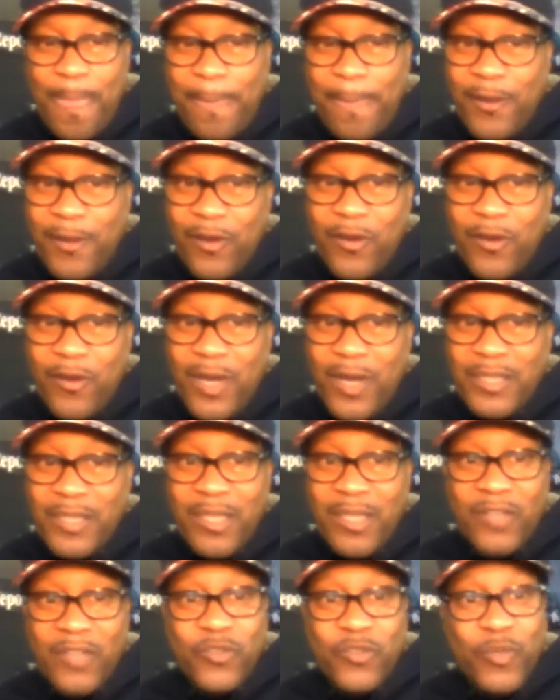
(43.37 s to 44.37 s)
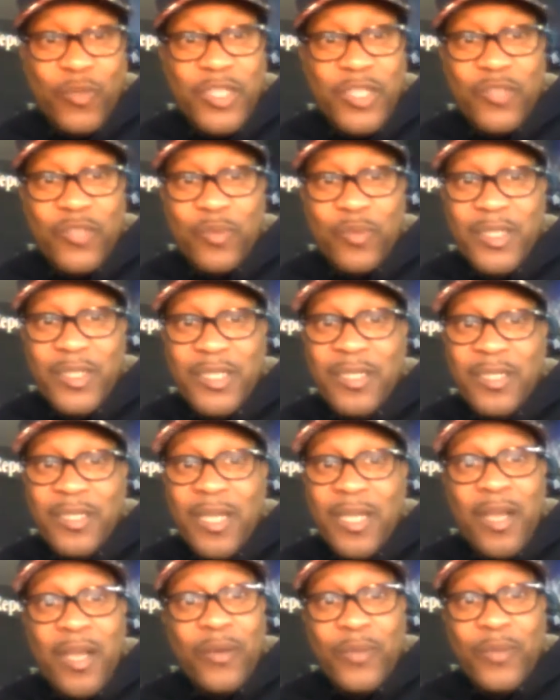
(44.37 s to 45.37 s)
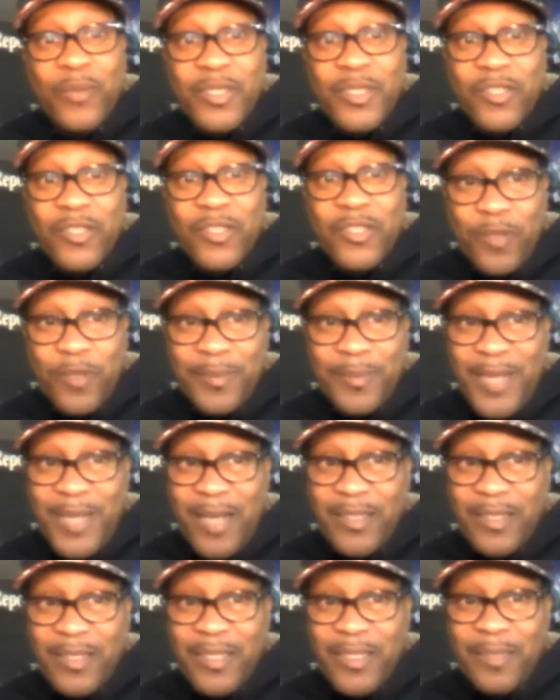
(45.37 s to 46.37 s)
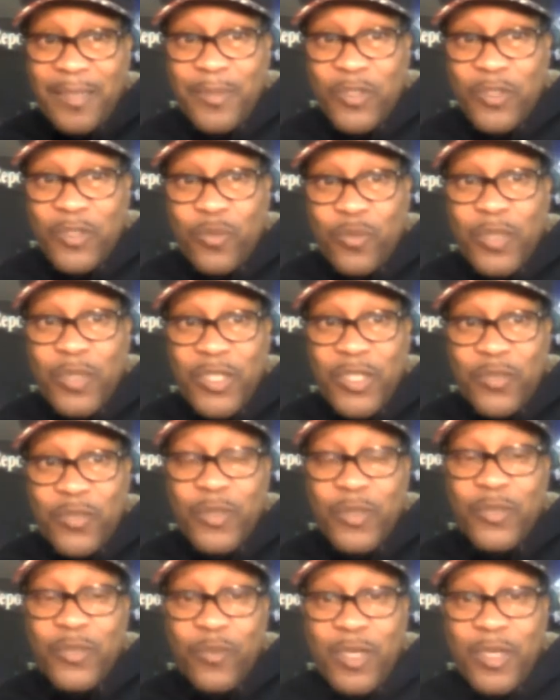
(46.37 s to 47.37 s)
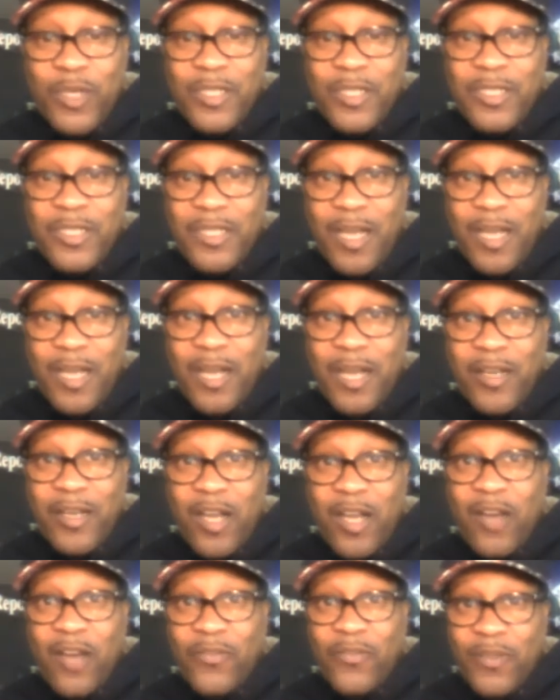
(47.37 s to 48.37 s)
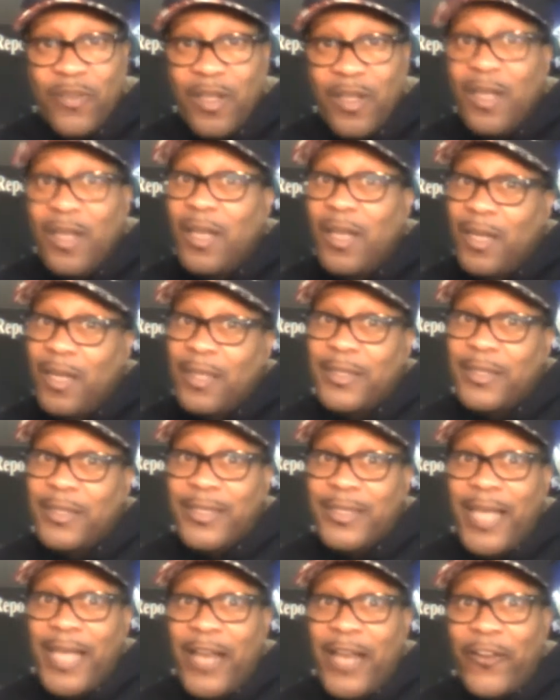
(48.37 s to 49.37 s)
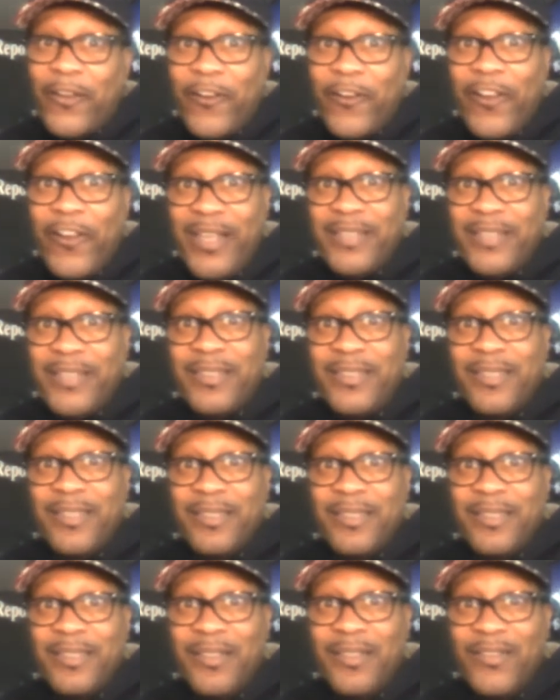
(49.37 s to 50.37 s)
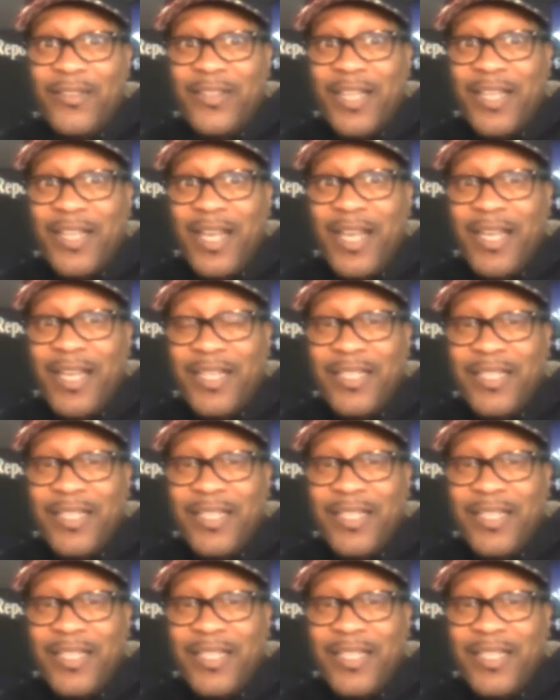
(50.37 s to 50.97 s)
You know, I thought 2020 was a tripped out year, but 2021 is starting off kind of crazy, okay?